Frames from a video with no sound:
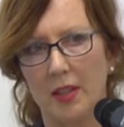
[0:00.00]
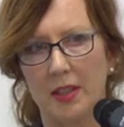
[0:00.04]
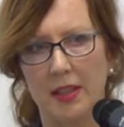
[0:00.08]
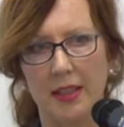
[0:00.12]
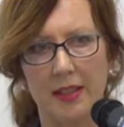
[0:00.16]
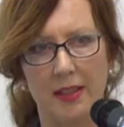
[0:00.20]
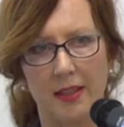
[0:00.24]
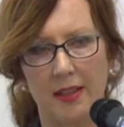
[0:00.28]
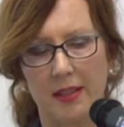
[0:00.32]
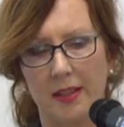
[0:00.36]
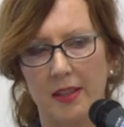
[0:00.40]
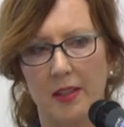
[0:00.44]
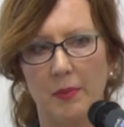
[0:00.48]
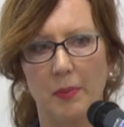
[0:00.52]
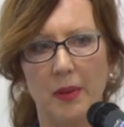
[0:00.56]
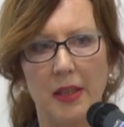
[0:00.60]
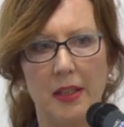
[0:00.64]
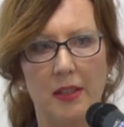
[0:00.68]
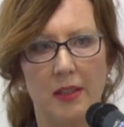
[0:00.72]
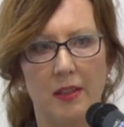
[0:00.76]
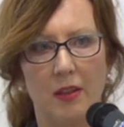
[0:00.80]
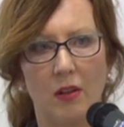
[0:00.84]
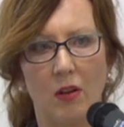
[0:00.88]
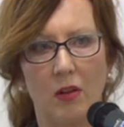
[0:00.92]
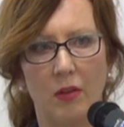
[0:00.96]
leases are
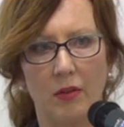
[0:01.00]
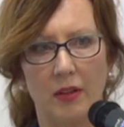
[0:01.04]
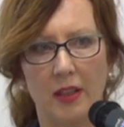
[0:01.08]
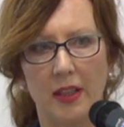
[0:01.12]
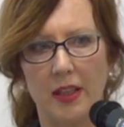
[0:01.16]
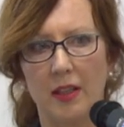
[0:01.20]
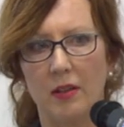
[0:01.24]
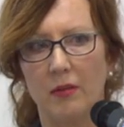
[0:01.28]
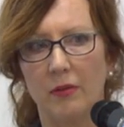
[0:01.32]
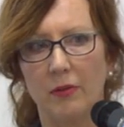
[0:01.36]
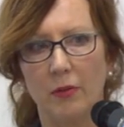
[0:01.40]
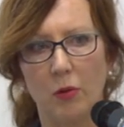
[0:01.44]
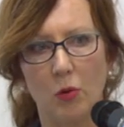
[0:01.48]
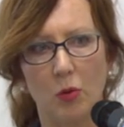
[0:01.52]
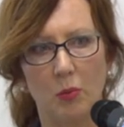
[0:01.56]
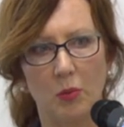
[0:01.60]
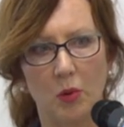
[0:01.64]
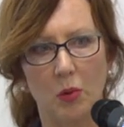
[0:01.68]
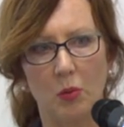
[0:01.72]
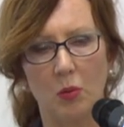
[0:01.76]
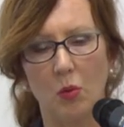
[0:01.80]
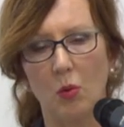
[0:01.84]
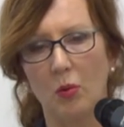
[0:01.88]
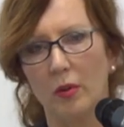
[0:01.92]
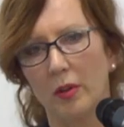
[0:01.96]
dependent on the
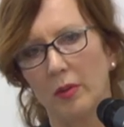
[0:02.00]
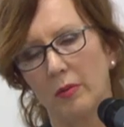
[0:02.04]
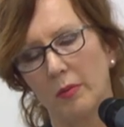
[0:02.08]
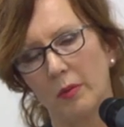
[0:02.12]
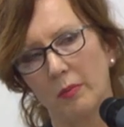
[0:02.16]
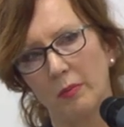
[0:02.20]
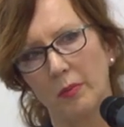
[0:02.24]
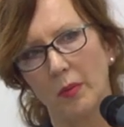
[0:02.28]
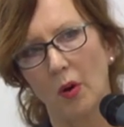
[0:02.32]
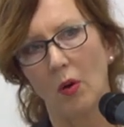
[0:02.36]
informal, or the